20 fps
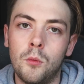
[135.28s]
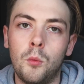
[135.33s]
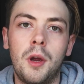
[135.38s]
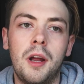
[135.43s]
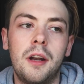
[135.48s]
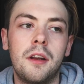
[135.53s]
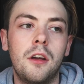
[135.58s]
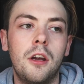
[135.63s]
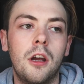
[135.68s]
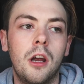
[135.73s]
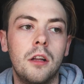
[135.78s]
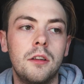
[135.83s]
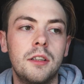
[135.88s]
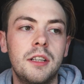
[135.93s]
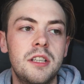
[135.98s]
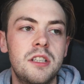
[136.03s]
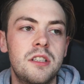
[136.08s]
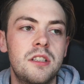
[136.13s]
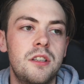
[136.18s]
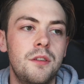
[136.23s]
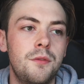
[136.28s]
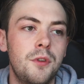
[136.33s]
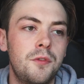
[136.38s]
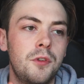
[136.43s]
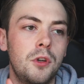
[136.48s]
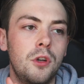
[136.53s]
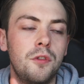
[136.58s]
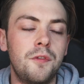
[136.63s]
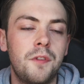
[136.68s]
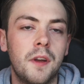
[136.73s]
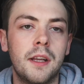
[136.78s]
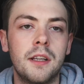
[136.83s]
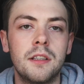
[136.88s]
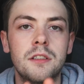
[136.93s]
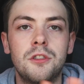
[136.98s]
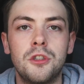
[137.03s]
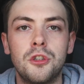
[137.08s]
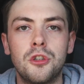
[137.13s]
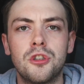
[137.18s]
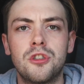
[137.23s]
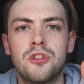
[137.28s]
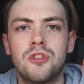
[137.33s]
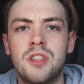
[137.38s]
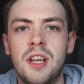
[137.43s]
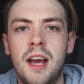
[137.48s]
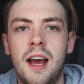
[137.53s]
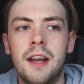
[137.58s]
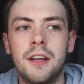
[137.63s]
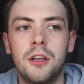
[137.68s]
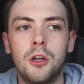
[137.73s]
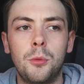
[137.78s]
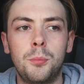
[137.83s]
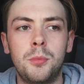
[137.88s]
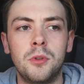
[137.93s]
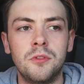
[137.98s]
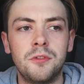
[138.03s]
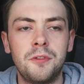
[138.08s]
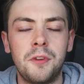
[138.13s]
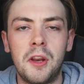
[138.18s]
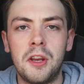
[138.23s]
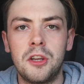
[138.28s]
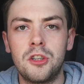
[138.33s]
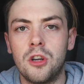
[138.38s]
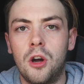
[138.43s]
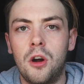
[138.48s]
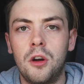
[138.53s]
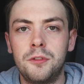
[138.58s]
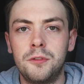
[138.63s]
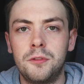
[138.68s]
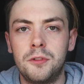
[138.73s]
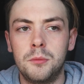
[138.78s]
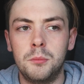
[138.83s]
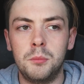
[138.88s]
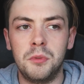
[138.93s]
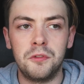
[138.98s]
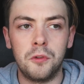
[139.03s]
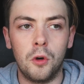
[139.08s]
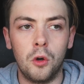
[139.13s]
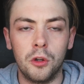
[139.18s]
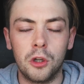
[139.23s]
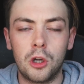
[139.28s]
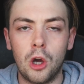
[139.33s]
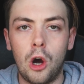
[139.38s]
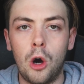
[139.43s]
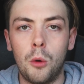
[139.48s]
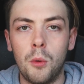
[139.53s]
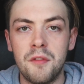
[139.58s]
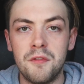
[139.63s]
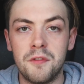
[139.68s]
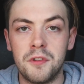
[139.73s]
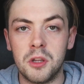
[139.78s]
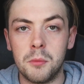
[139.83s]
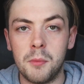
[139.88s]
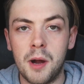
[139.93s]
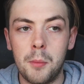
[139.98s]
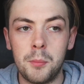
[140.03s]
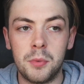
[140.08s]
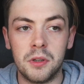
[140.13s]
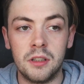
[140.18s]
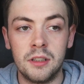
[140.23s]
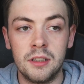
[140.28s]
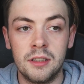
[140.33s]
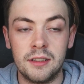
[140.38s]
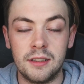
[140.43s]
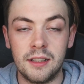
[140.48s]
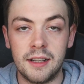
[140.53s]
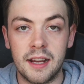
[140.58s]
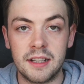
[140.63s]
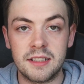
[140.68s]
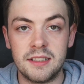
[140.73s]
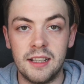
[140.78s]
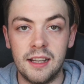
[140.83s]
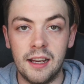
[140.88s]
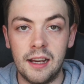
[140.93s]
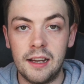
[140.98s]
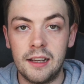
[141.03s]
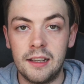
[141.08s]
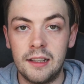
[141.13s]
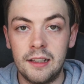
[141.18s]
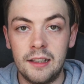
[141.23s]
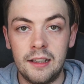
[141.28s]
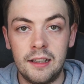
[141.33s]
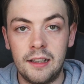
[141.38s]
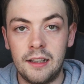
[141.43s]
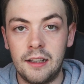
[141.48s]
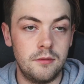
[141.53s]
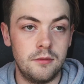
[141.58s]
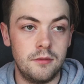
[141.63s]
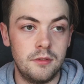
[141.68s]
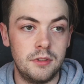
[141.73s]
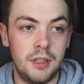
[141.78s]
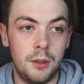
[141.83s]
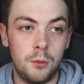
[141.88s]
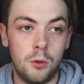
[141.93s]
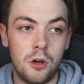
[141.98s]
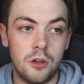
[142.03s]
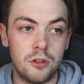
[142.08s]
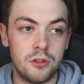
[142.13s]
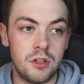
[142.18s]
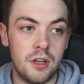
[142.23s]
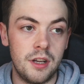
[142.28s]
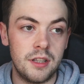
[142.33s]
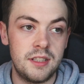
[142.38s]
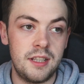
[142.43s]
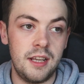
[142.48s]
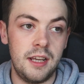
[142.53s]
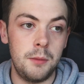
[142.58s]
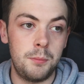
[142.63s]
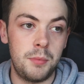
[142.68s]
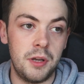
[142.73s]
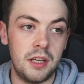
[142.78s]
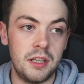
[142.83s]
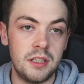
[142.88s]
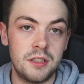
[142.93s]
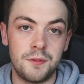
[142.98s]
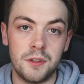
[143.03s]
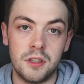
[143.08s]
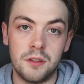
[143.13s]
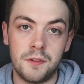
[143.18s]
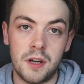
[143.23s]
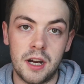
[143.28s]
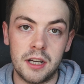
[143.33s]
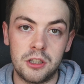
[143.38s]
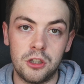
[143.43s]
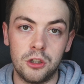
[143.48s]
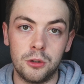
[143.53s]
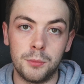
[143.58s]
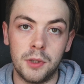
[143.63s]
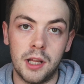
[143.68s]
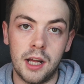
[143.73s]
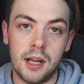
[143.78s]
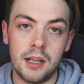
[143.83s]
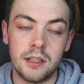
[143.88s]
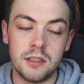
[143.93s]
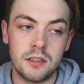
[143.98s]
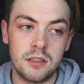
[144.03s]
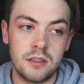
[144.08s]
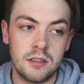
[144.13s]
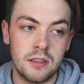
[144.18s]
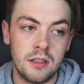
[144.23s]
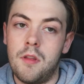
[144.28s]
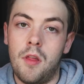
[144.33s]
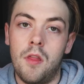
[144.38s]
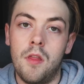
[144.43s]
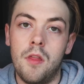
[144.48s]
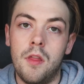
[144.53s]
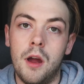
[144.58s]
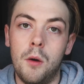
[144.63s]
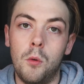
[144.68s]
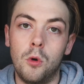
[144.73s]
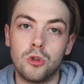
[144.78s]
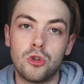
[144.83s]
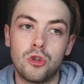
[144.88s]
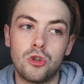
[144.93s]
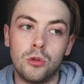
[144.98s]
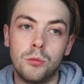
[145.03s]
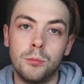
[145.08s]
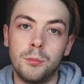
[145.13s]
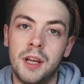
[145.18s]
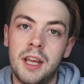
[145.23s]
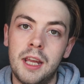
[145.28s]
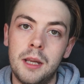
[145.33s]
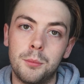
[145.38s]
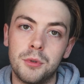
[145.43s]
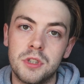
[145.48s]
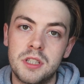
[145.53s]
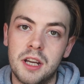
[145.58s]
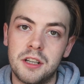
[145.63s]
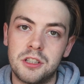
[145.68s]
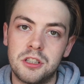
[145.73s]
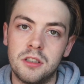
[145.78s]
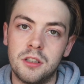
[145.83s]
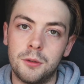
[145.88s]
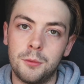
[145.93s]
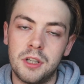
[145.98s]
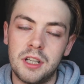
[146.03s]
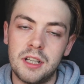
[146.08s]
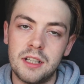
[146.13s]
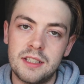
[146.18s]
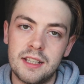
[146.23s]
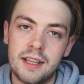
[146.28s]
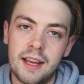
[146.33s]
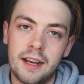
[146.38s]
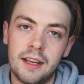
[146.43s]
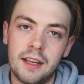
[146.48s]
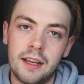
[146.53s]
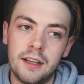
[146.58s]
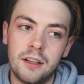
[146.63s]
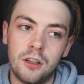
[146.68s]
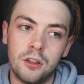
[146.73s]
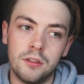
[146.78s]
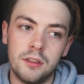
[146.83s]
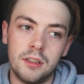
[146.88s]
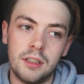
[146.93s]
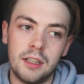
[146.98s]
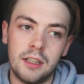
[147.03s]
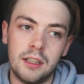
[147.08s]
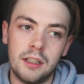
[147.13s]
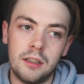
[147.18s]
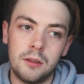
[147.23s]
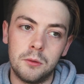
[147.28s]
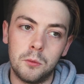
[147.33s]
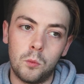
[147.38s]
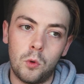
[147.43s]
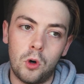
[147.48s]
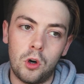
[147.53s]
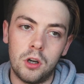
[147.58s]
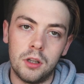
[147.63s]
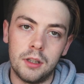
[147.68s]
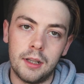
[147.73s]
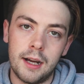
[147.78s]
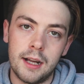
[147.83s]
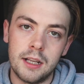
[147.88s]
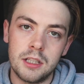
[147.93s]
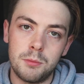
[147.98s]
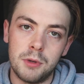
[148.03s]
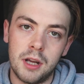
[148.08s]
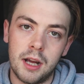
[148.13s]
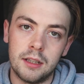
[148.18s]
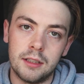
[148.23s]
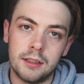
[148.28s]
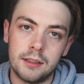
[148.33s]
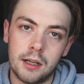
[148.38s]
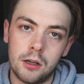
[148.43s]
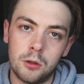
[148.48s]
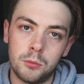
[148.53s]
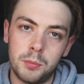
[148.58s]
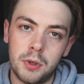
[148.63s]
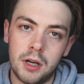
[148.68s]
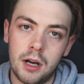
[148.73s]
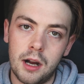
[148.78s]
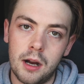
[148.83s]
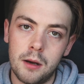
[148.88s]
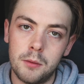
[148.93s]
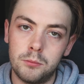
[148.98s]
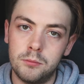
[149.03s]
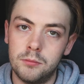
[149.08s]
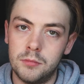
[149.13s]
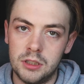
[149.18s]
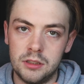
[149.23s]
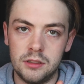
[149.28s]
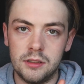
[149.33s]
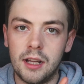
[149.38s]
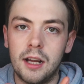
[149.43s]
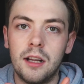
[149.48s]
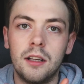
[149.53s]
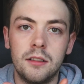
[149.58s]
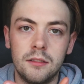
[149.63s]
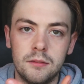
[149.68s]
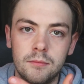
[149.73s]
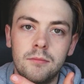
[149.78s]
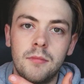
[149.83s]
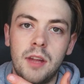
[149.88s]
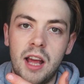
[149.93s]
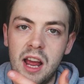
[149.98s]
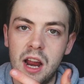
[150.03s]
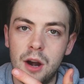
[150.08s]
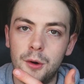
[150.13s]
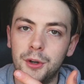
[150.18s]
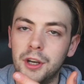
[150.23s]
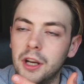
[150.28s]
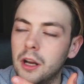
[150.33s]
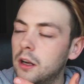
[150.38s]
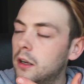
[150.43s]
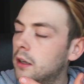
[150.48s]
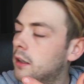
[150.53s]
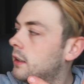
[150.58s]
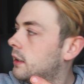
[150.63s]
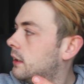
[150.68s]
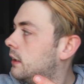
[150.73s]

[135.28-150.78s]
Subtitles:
We had a list of a few things to just tidy up and finish off before the car went for the mapping the next day. There was a T-piece for the vacuum lines, there was some heat protection that we needed to get in on the water lines behind the downpipe and that area.